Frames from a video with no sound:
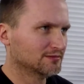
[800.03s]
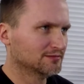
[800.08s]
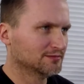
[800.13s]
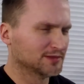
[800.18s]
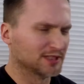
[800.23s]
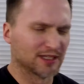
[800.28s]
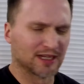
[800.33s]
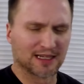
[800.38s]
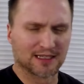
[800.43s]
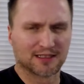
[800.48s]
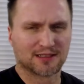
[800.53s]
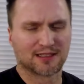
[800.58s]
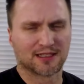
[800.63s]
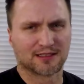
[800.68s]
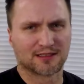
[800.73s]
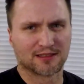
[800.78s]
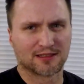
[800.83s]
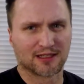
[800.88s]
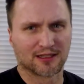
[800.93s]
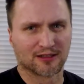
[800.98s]
United
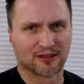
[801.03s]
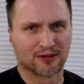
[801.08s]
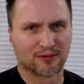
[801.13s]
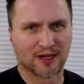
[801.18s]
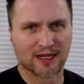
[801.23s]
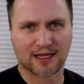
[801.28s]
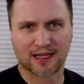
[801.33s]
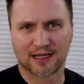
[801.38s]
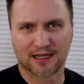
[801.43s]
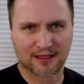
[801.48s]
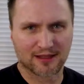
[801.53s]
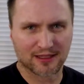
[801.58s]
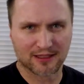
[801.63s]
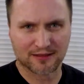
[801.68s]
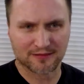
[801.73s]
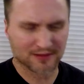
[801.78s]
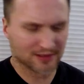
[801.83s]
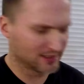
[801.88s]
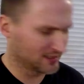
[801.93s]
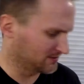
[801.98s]
States of Terror. Why can't I think
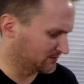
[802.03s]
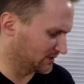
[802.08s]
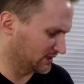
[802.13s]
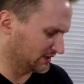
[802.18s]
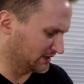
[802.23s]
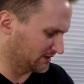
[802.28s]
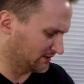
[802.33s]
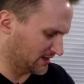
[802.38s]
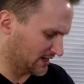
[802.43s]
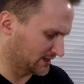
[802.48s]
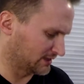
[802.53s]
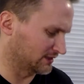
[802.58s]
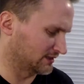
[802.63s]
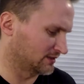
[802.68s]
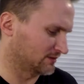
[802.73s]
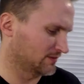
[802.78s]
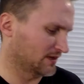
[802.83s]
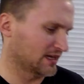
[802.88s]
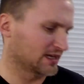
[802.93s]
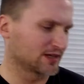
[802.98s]
of her name right now? I don't
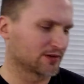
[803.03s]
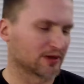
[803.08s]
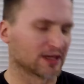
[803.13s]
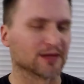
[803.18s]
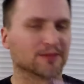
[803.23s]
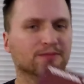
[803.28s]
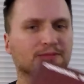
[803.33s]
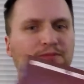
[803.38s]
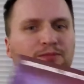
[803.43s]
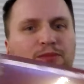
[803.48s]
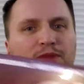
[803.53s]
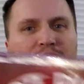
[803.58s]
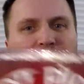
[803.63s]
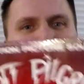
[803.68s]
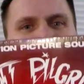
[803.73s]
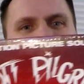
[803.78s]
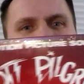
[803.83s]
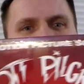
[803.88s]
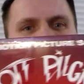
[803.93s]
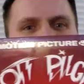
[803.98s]
know. Anyway,
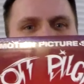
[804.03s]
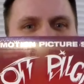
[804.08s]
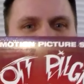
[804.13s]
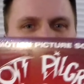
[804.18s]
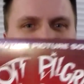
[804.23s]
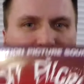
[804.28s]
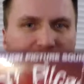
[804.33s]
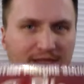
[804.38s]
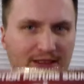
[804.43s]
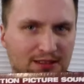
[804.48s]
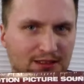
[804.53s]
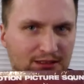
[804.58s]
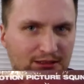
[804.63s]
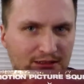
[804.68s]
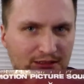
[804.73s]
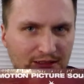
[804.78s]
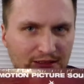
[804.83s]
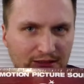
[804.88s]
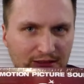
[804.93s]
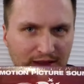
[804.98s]

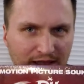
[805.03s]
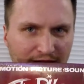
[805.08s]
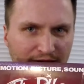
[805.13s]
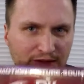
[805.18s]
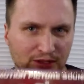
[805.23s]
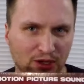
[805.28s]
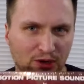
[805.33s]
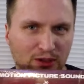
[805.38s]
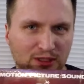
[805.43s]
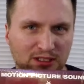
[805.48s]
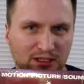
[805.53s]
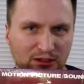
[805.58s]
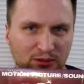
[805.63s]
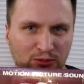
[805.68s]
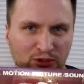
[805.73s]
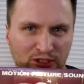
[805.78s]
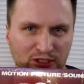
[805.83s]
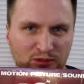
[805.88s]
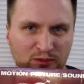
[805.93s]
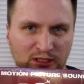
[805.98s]
this, even though it's a little
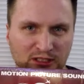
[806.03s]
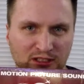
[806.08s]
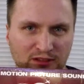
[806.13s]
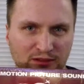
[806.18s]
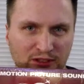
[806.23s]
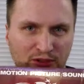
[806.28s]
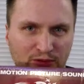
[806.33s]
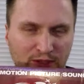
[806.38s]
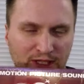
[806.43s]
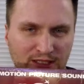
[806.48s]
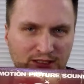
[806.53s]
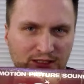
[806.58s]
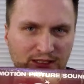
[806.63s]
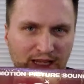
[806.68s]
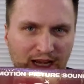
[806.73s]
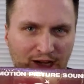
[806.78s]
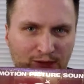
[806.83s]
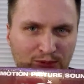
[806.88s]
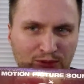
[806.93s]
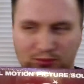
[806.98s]
more expensive than the rest of
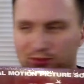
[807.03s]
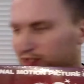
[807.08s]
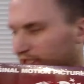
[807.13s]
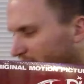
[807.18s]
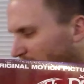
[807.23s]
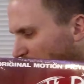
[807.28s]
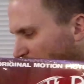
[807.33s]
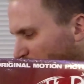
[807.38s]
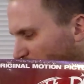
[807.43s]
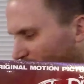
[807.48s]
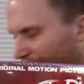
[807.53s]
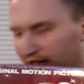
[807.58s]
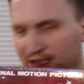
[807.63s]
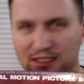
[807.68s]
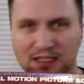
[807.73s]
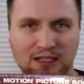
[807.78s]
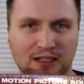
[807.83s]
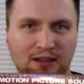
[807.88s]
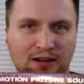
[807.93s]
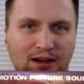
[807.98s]
the albums that I bought,
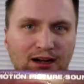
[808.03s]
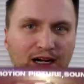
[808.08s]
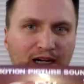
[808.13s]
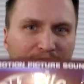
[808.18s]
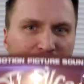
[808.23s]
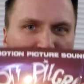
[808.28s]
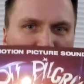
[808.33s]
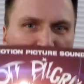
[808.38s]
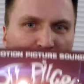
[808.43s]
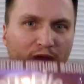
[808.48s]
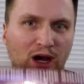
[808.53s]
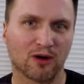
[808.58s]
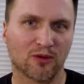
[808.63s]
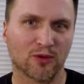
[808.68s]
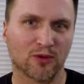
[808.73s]
well